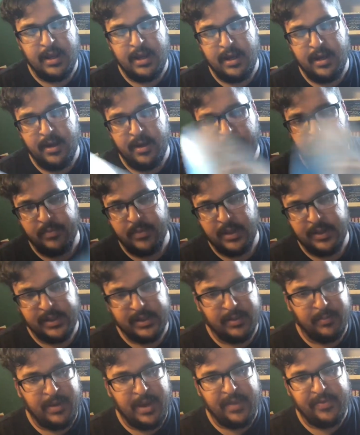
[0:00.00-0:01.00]
I think
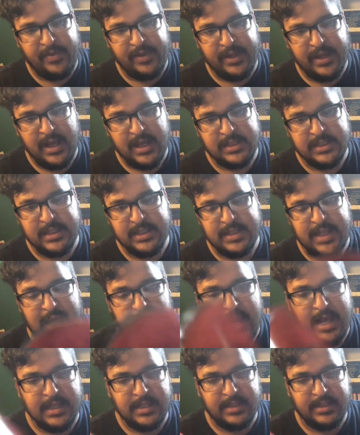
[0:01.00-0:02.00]
the main thing is it
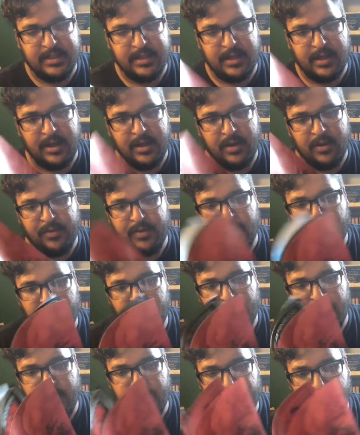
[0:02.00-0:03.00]
has
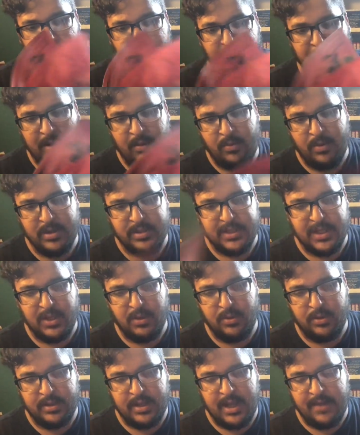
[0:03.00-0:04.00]
the 3 main ones that
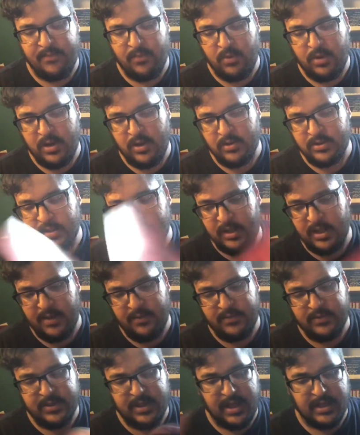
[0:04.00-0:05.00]
everyone knows and
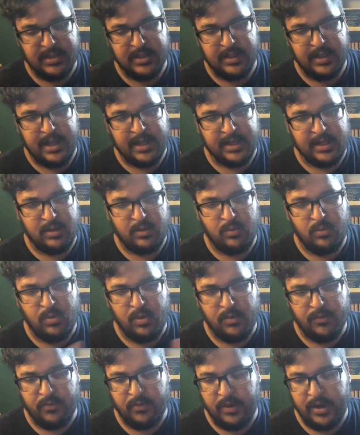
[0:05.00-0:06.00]
loves, as in like
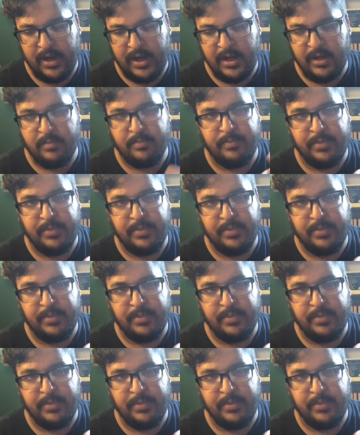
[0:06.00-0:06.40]
Wolverine,